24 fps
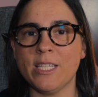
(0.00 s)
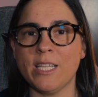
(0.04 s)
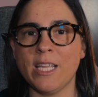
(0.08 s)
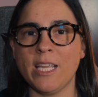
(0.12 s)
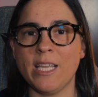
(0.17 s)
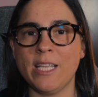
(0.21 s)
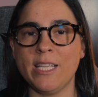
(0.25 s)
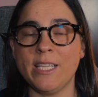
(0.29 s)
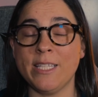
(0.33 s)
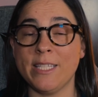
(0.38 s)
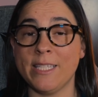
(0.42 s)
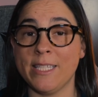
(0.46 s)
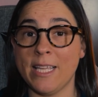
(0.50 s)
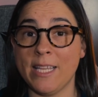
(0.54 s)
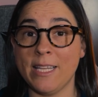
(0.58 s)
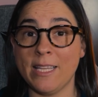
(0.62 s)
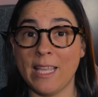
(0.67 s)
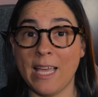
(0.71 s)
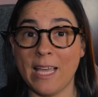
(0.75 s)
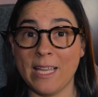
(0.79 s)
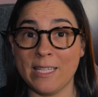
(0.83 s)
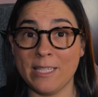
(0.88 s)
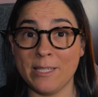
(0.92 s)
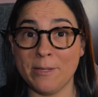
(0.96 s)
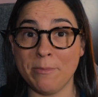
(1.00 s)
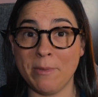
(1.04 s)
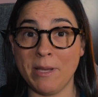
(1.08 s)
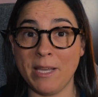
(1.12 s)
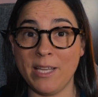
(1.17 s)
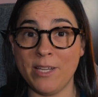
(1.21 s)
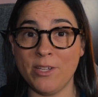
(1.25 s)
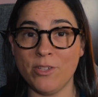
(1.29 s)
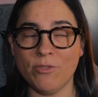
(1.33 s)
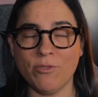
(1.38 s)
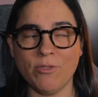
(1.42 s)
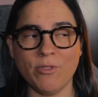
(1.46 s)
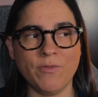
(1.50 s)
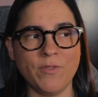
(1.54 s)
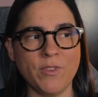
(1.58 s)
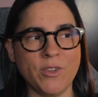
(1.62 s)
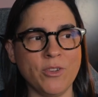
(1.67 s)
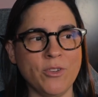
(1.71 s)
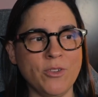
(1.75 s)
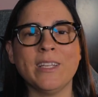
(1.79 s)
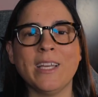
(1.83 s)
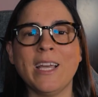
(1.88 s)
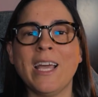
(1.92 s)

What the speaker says: he sent that to me to review.